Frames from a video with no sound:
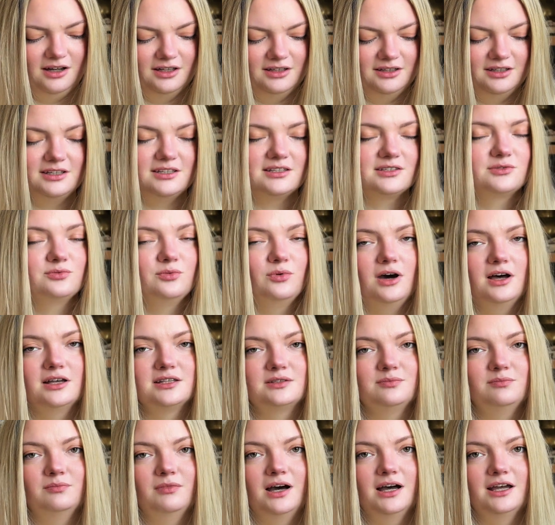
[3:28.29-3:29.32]
This
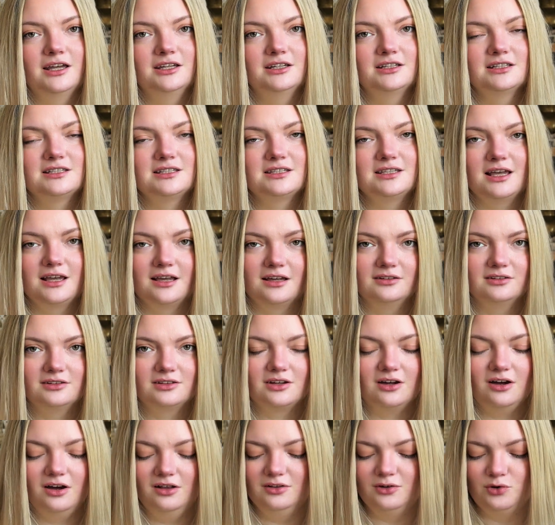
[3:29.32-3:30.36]
was my second
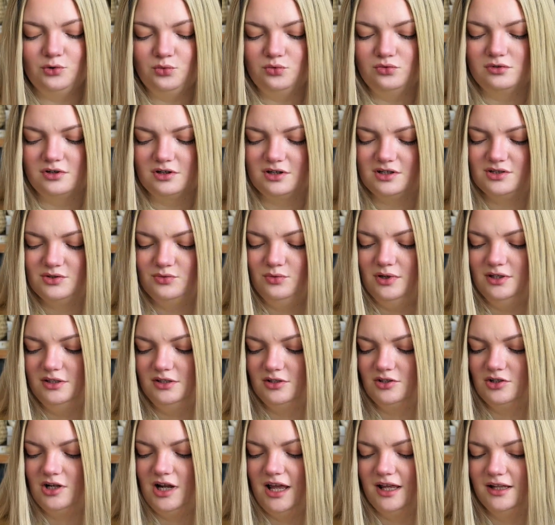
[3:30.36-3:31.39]
color work
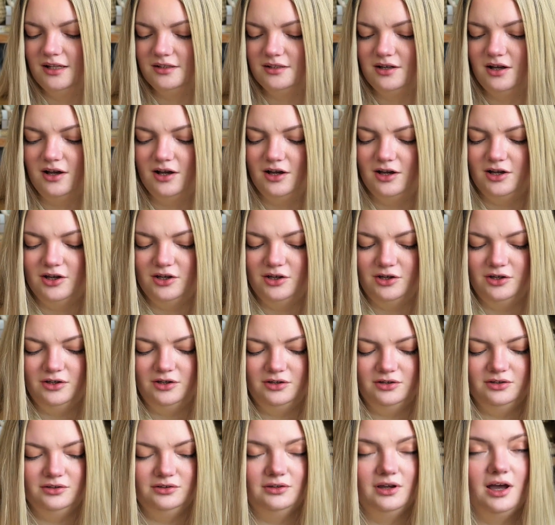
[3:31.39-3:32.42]
sweater, and
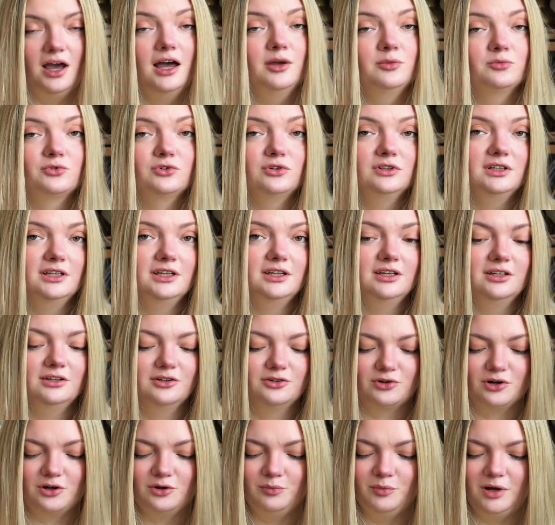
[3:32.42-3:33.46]
I'm really
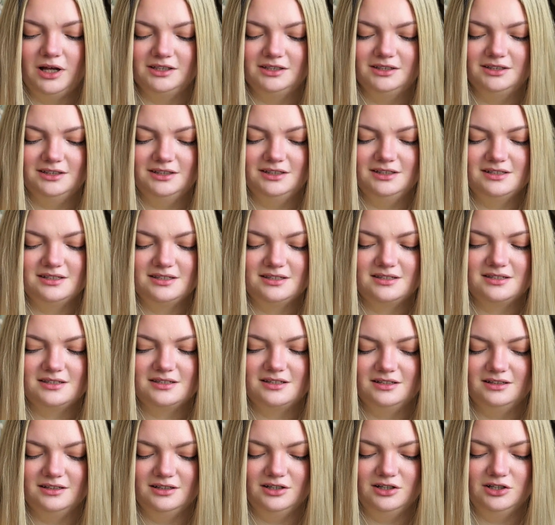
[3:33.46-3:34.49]
recommended it
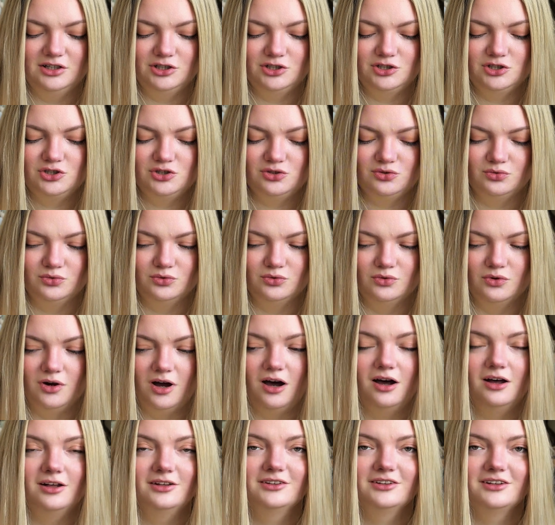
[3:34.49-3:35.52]
to
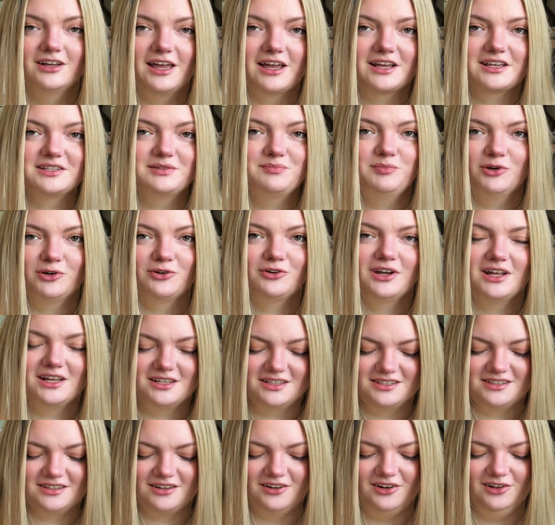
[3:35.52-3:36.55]

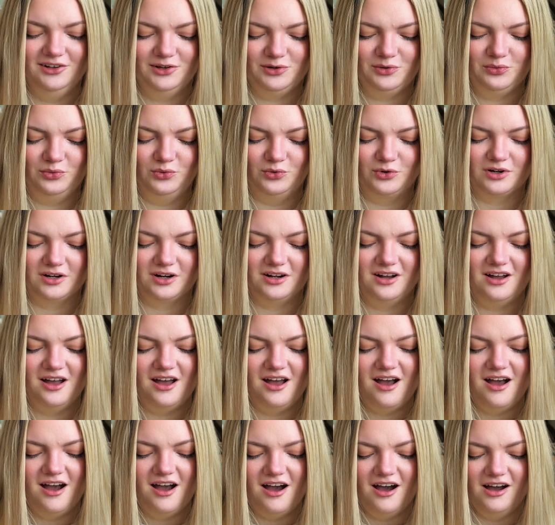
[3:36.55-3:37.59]
unexperienced color work
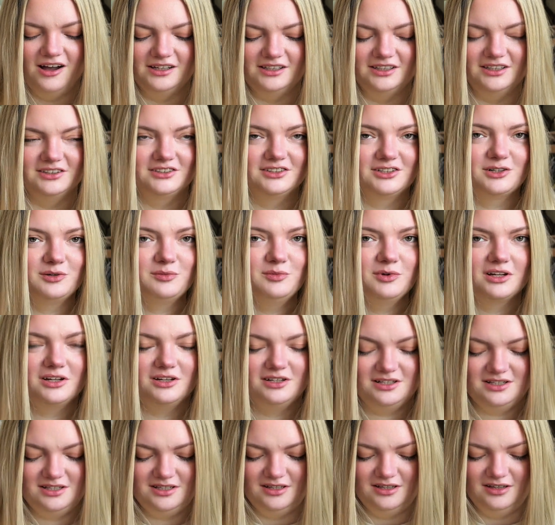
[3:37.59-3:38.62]
knitter
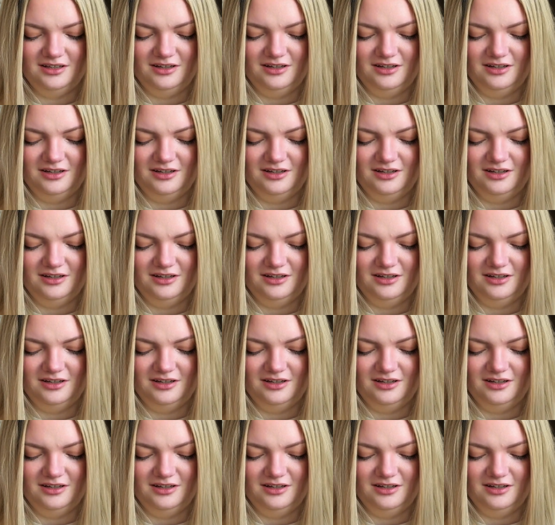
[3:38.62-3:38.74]
because